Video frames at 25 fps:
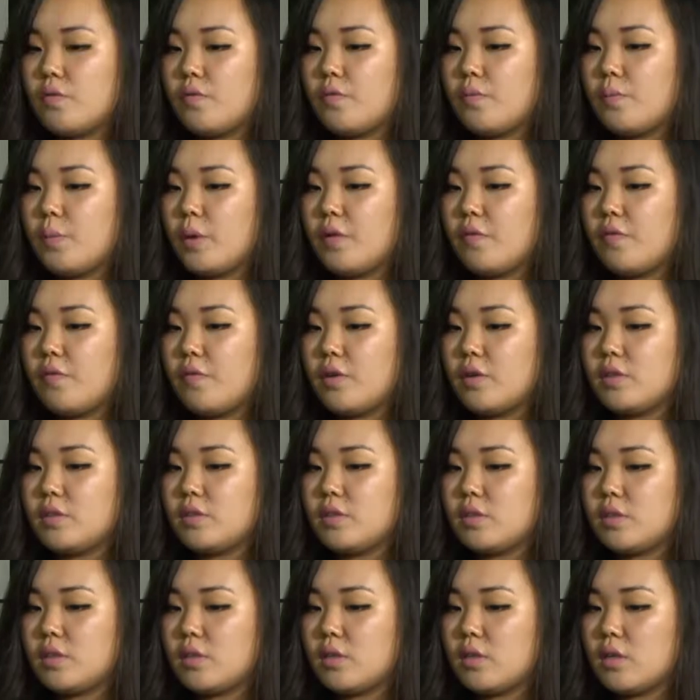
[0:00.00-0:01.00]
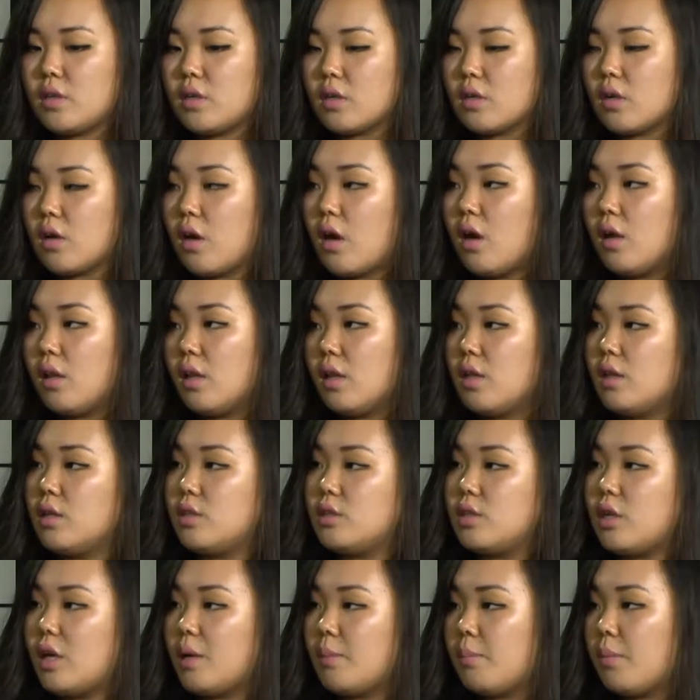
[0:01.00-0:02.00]
my first year in
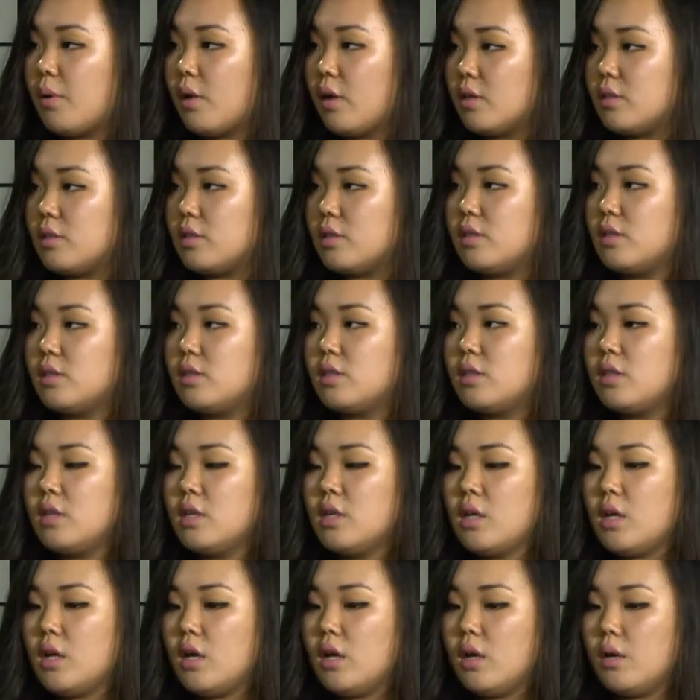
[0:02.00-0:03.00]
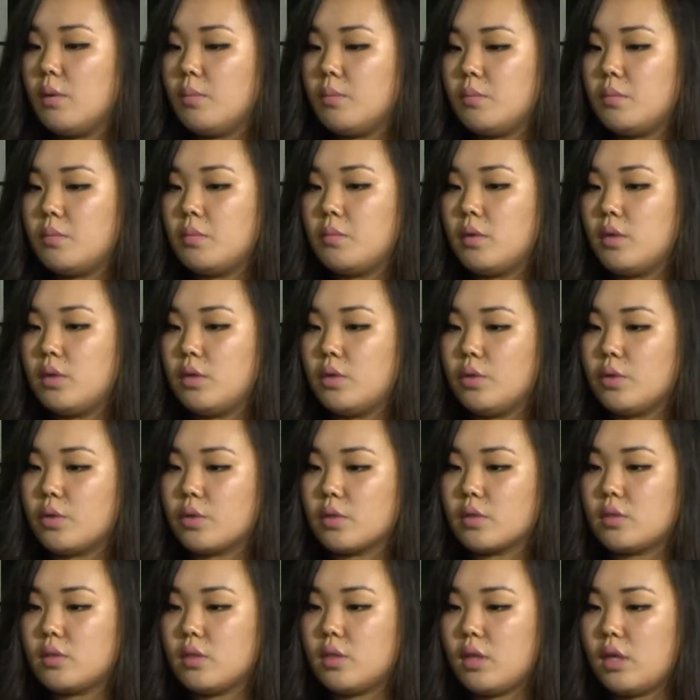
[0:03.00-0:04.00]
college at Parsons in New
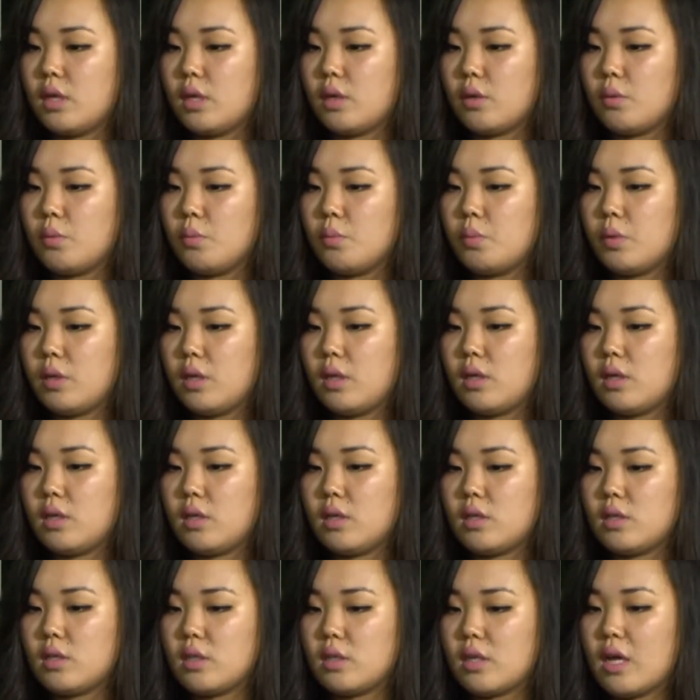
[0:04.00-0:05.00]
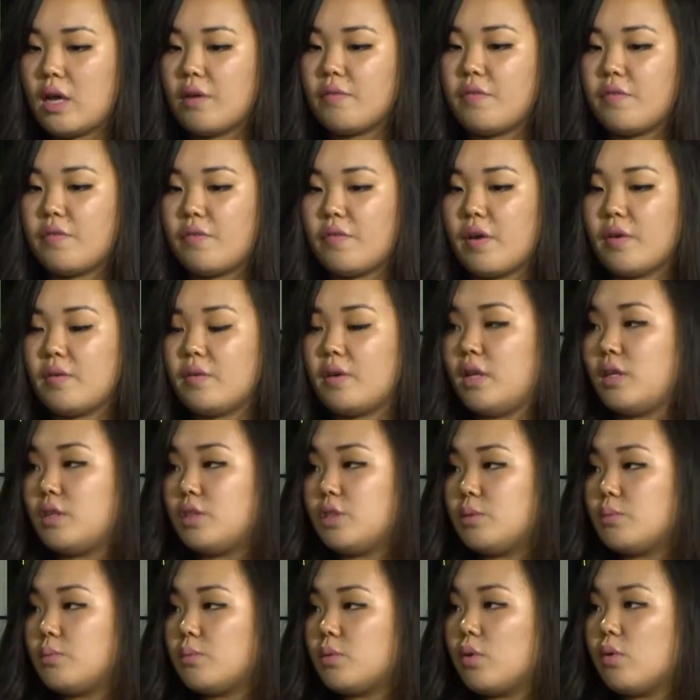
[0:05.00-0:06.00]
York City, we have a
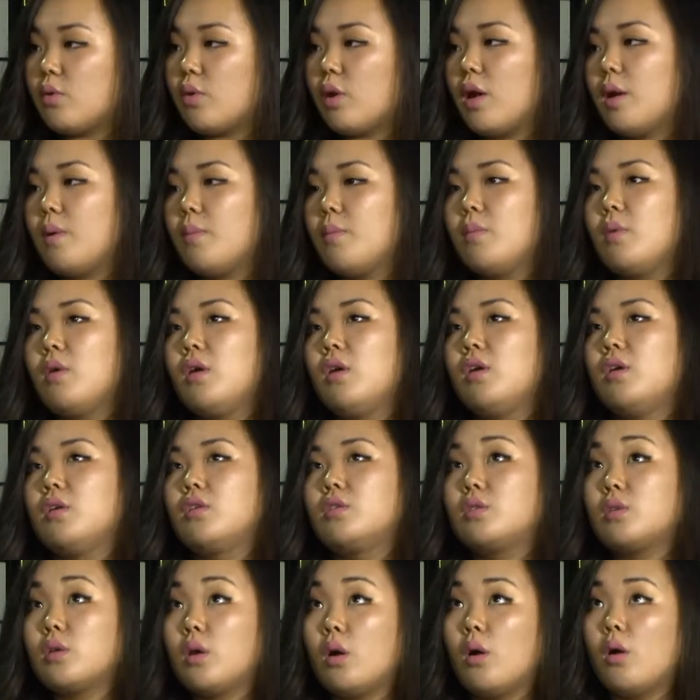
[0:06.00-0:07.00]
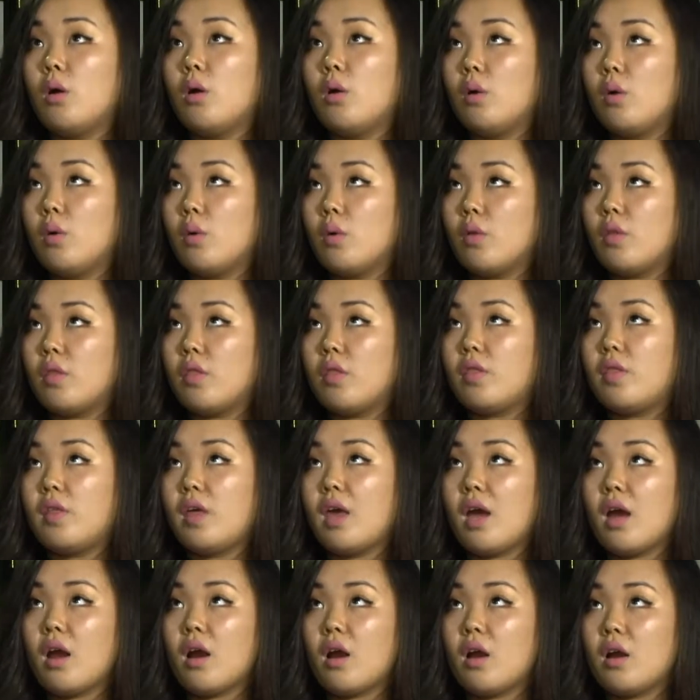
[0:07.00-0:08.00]
foundation program. So
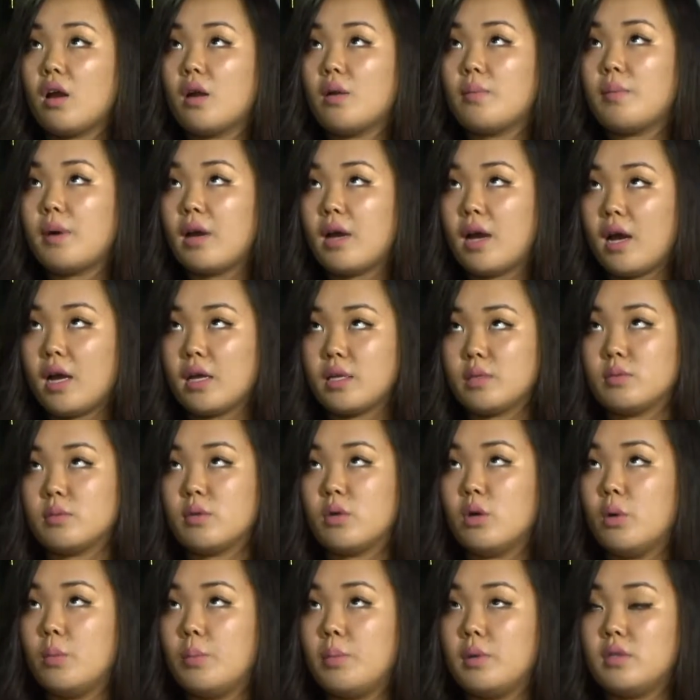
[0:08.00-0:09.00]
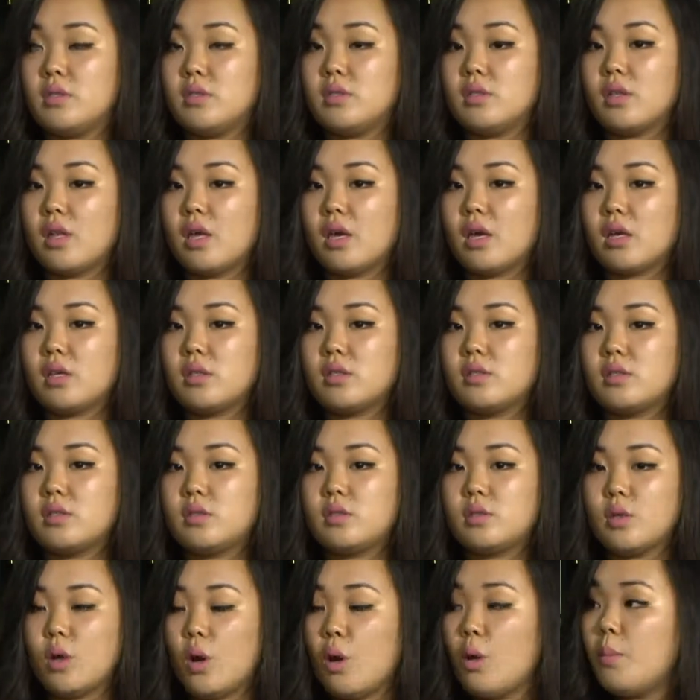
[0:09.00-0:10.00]
there, my eyes were open to like
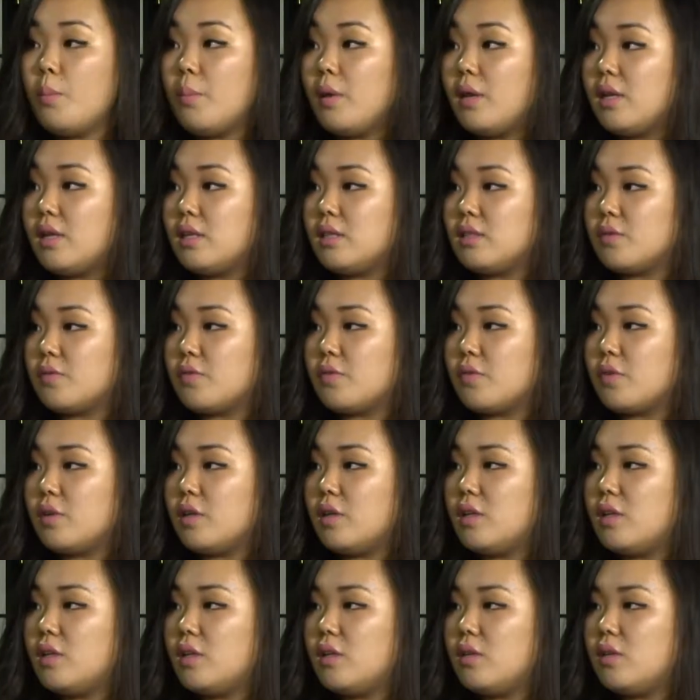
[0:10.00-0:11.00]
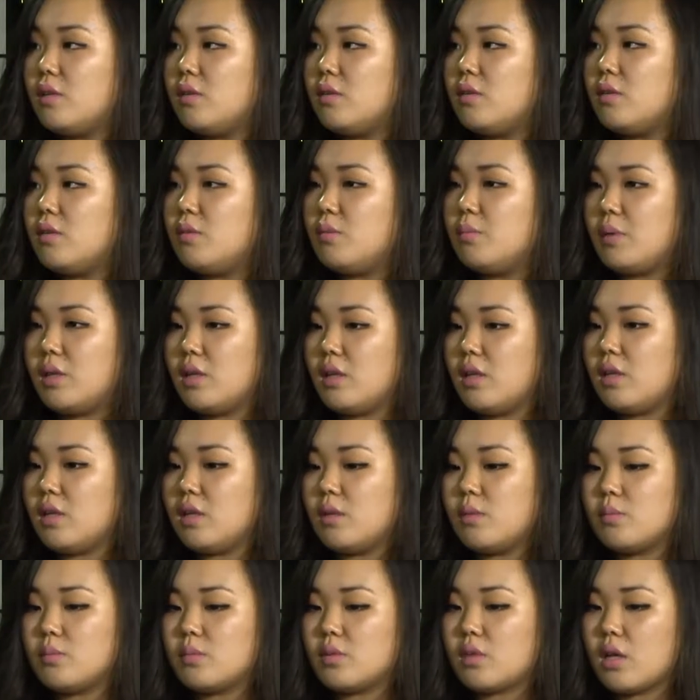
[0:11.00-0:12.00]
so many different
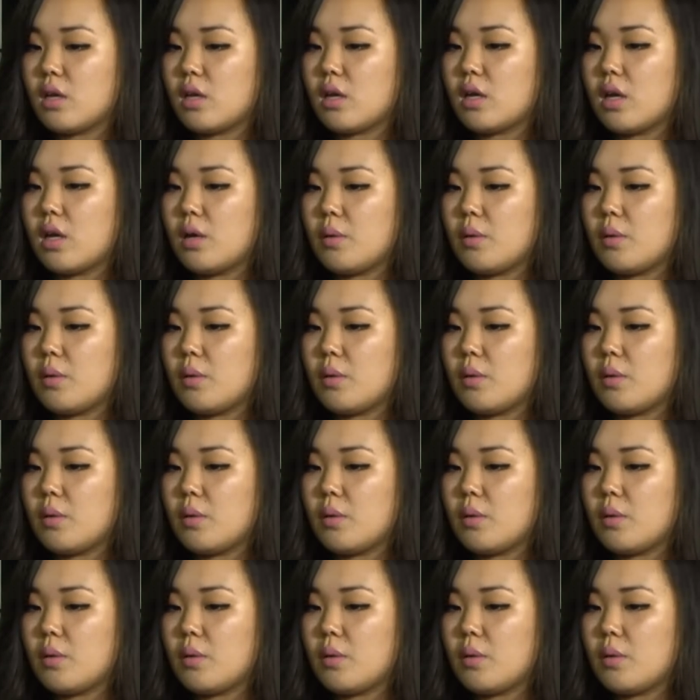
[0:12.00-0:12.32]
mediums. Like